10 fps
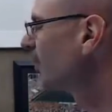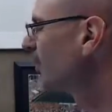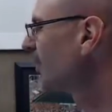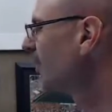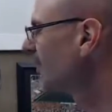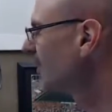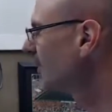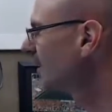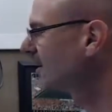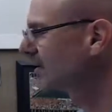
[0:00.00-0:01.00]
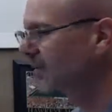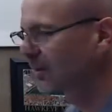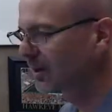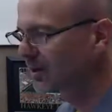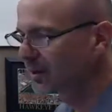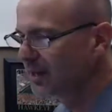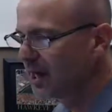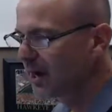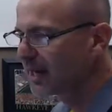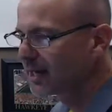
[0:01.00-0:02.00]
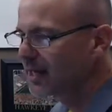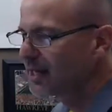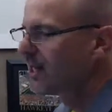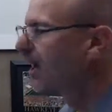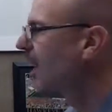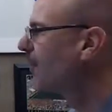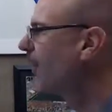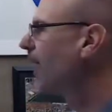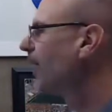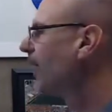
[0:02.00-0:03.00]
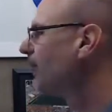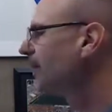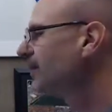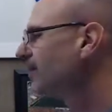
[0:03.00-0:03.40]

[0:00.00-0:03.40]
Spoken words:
we're talking about here and where we're going. All right. How many